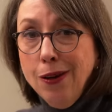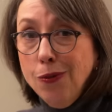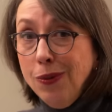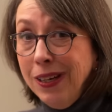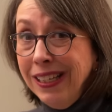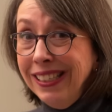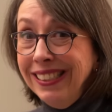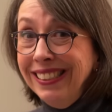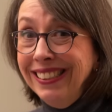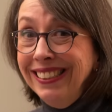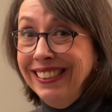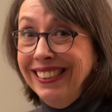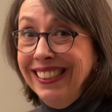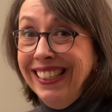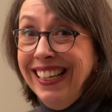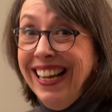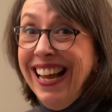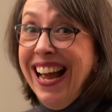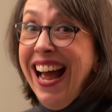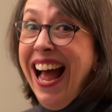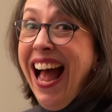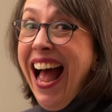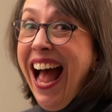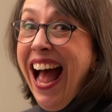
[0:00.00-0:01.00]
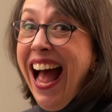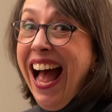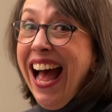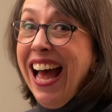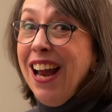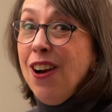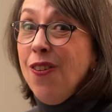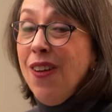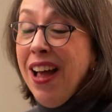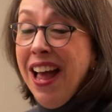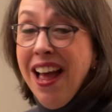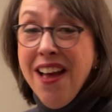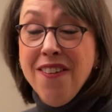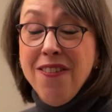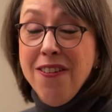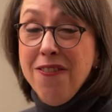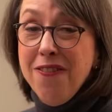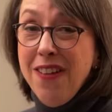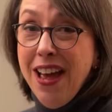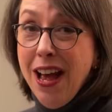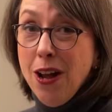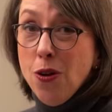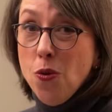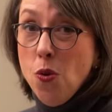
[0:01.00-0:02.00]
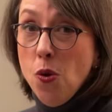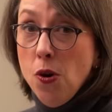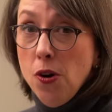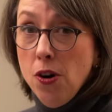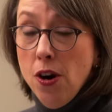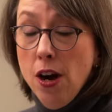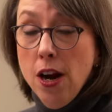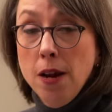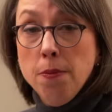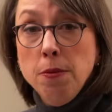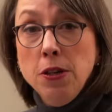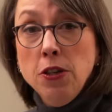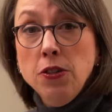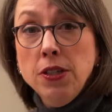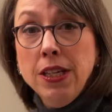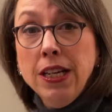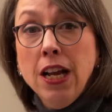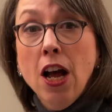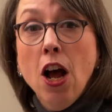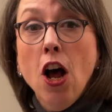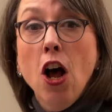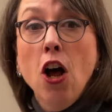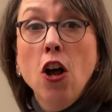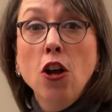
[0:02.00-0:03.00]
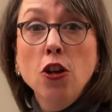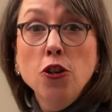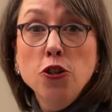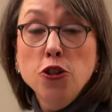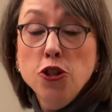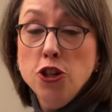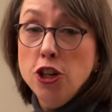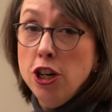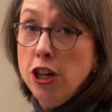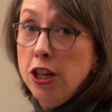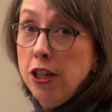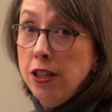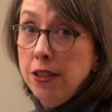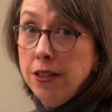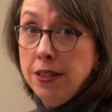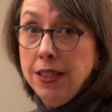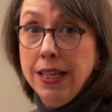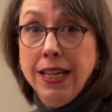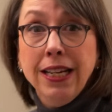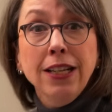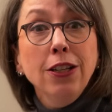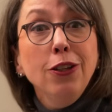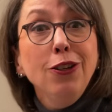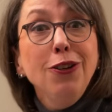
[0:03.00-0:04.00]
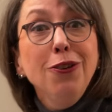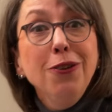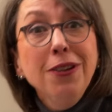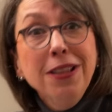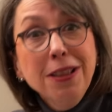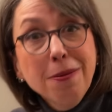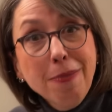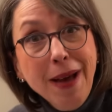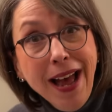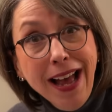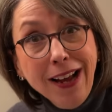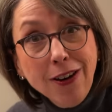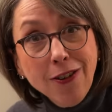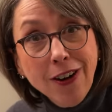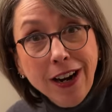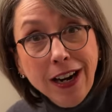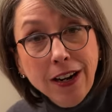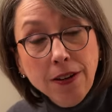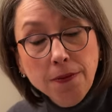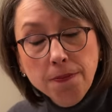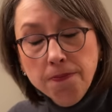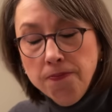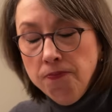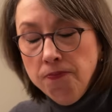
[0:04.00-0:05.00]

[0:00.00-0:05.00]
Well, I don't have a fat quarter. I'm using all shirts, including the background.